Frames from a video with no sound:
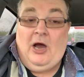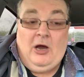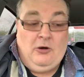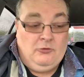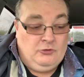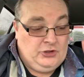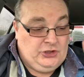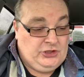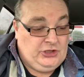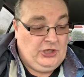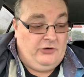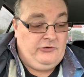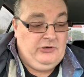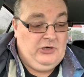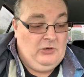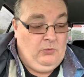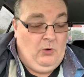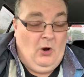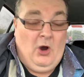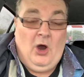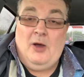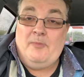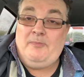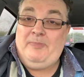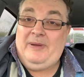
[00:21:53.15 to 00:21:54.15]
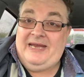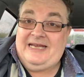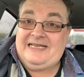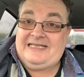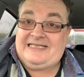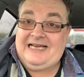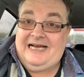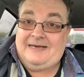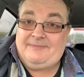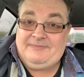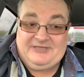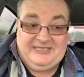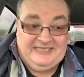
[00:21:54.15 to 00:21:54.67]
I'll show you what I picked
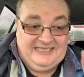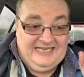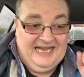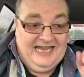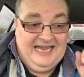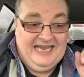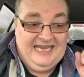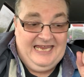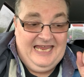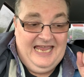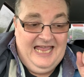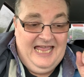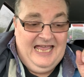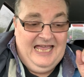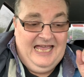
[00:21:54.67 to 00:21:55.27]
up today